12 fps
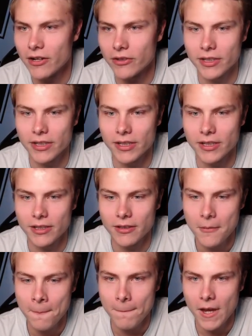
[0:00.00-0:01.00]
in it.
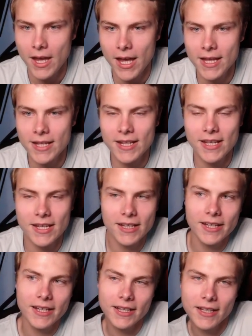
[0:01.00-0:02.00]
And
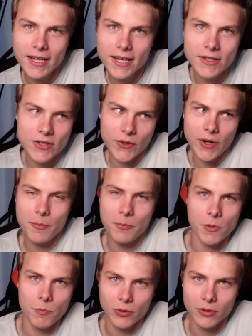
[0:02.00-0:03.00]
Instagram
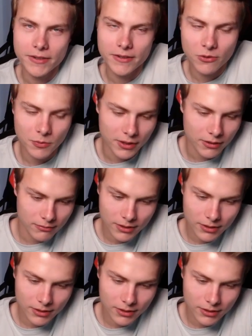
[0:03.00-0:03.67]
people, listen to me.